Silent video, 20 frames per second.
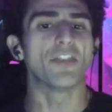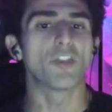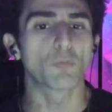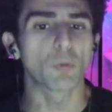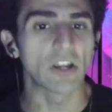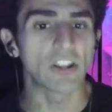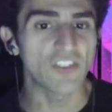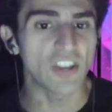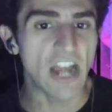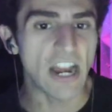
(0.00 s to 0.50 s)
the
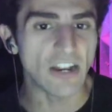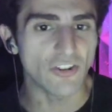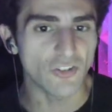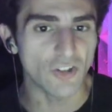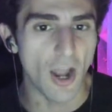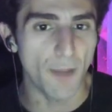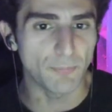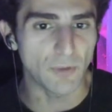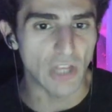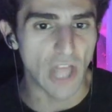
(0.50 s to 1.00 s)
reason I
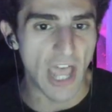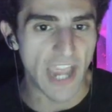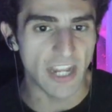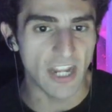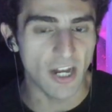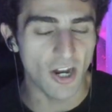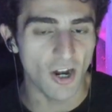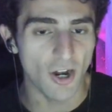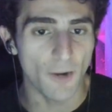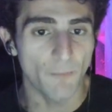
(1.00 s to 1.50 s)
stopped
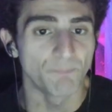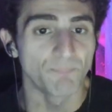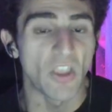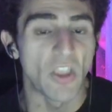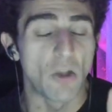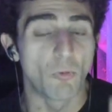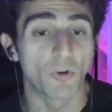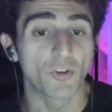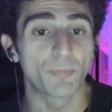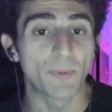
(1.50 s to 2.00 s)
liking her
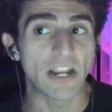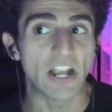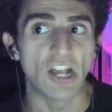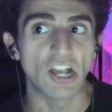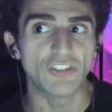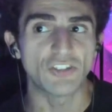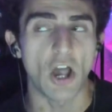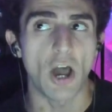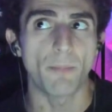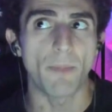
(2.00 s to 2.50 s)
was
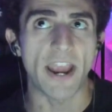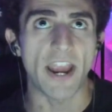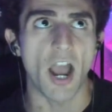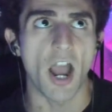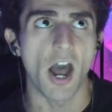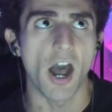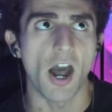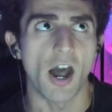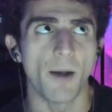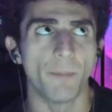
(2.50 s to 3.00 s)
because on my
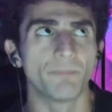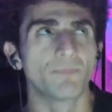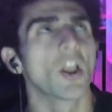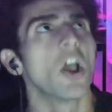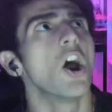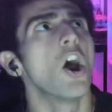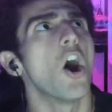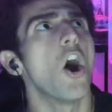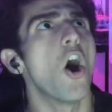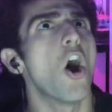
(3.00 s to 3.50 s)
um
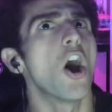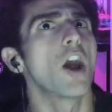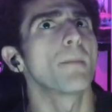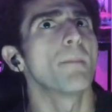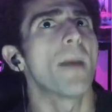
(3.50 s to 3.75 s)
on